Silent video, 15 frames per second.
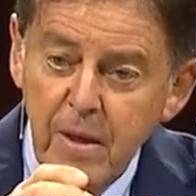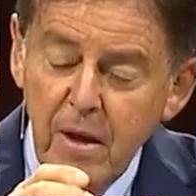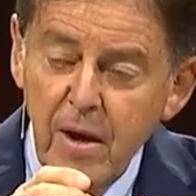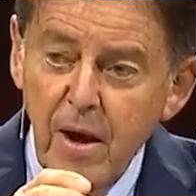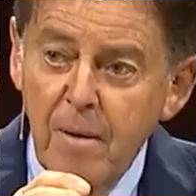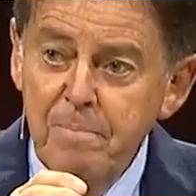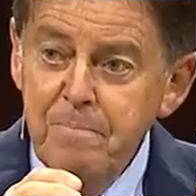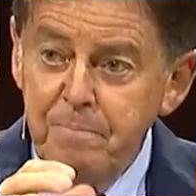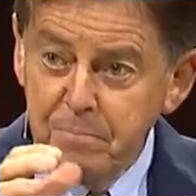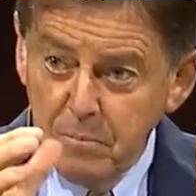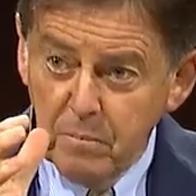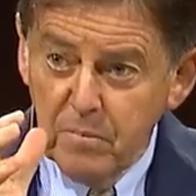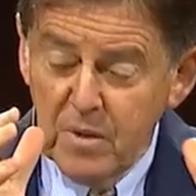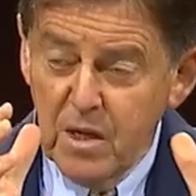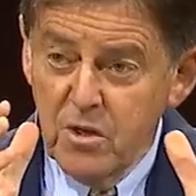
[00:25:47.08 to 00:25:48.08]
um,
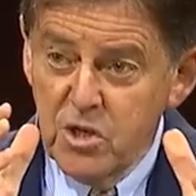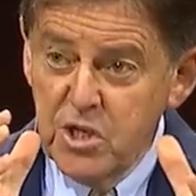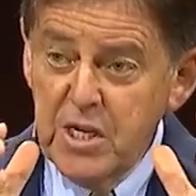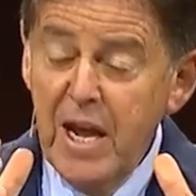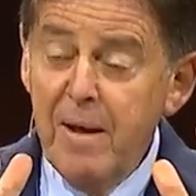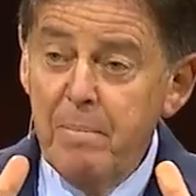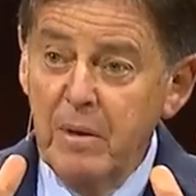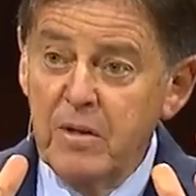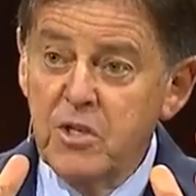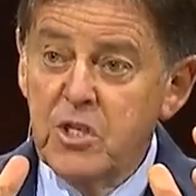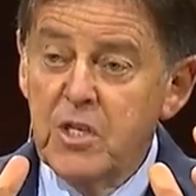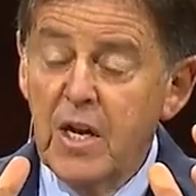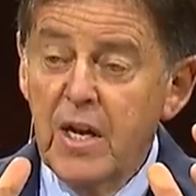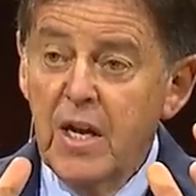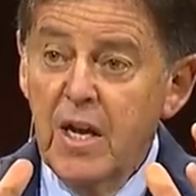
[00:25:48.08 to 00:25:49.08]

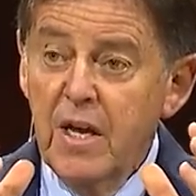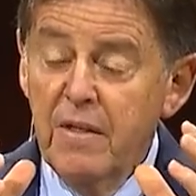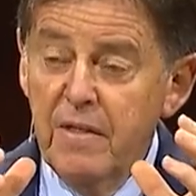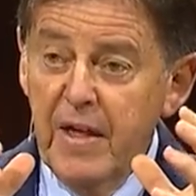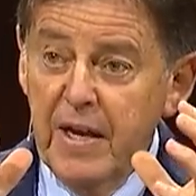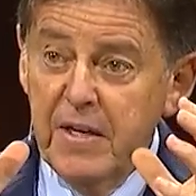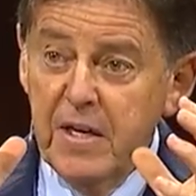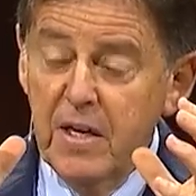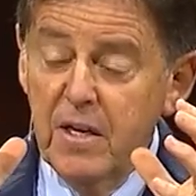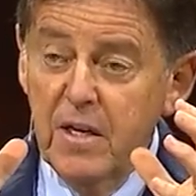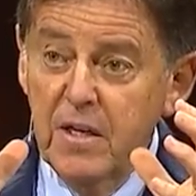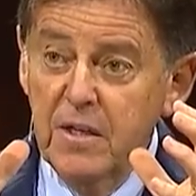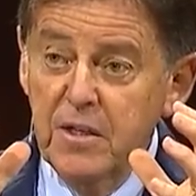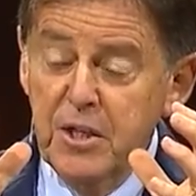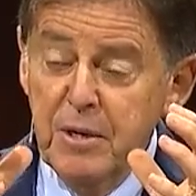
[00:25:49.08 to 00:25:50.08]
statements
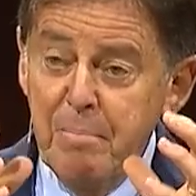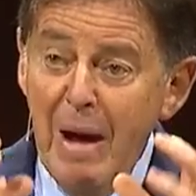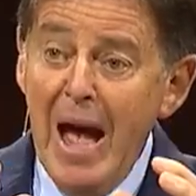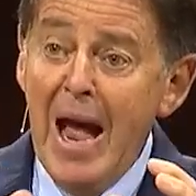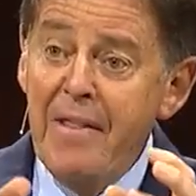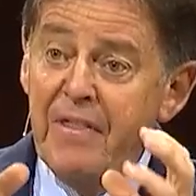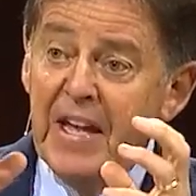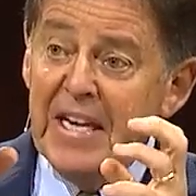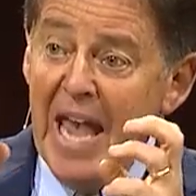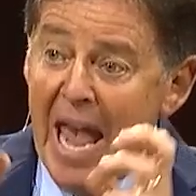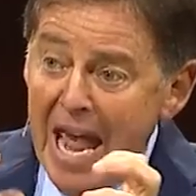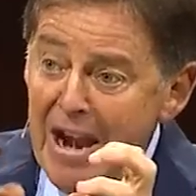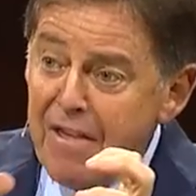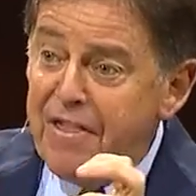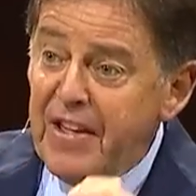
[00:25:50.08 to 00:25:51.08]
that demand that
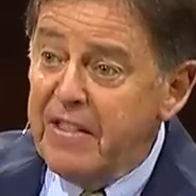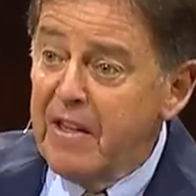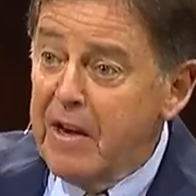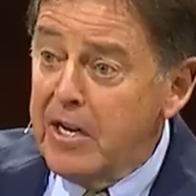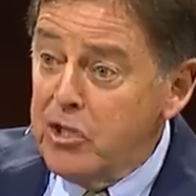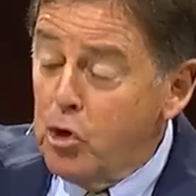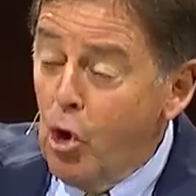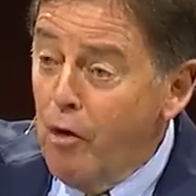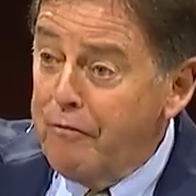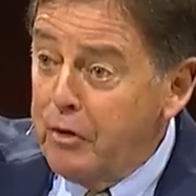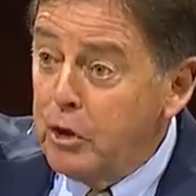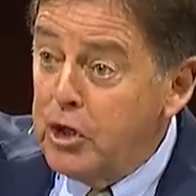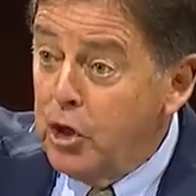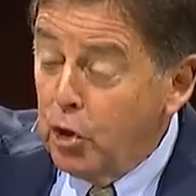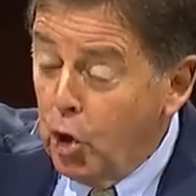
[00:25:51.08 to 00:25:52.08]
anything that is
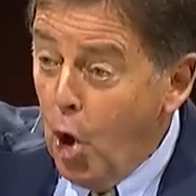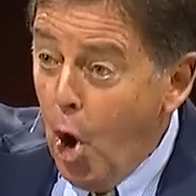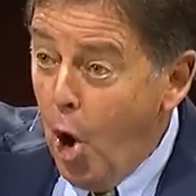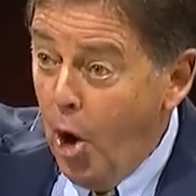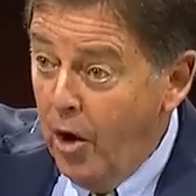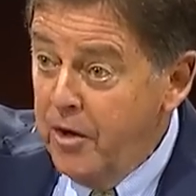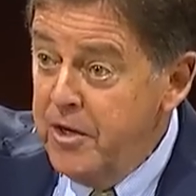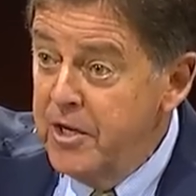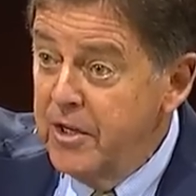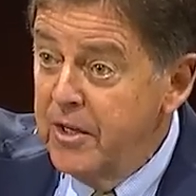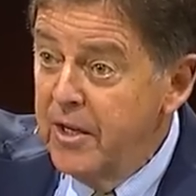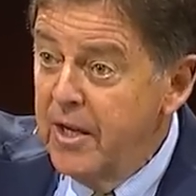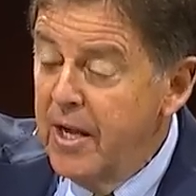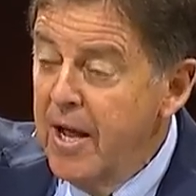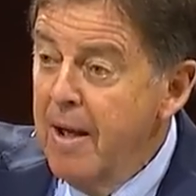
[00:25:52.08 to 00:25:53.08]
offered to God
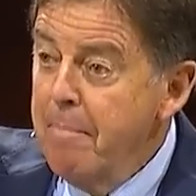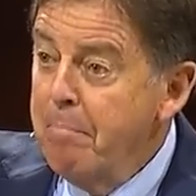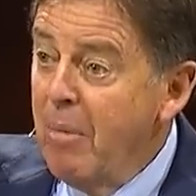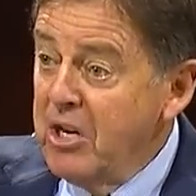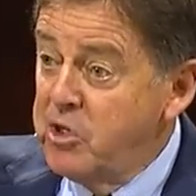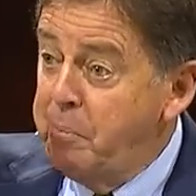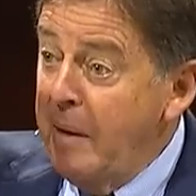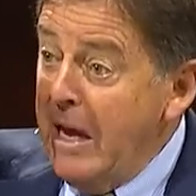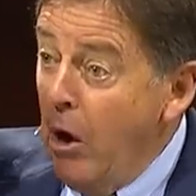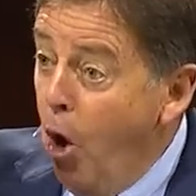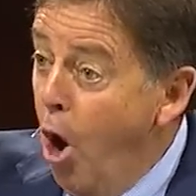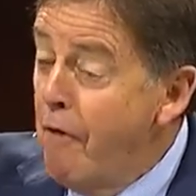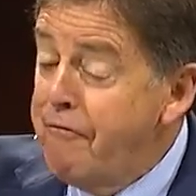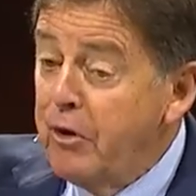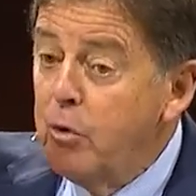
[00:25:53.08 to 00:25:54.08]
must be
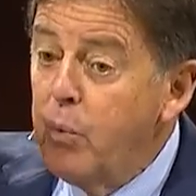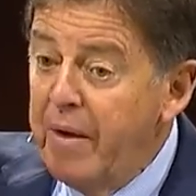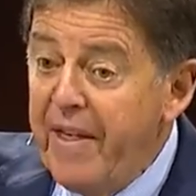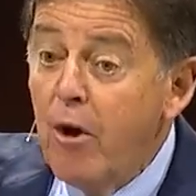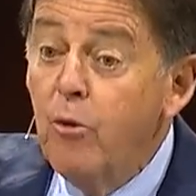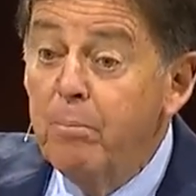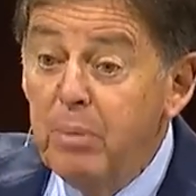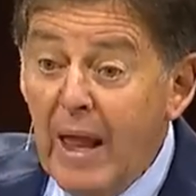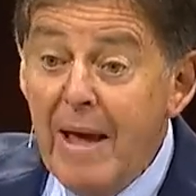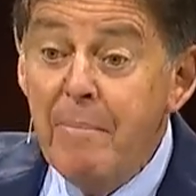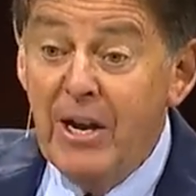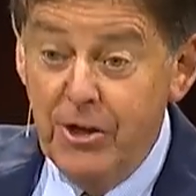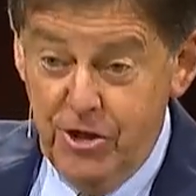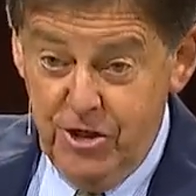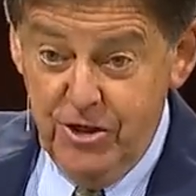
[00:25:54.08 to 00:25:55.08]
offered without
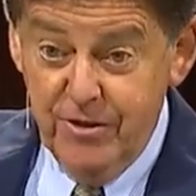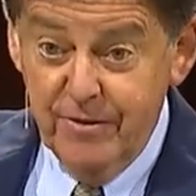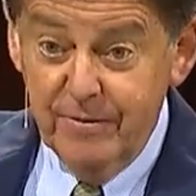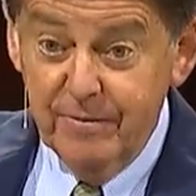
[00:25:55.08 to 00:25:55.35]
blemish.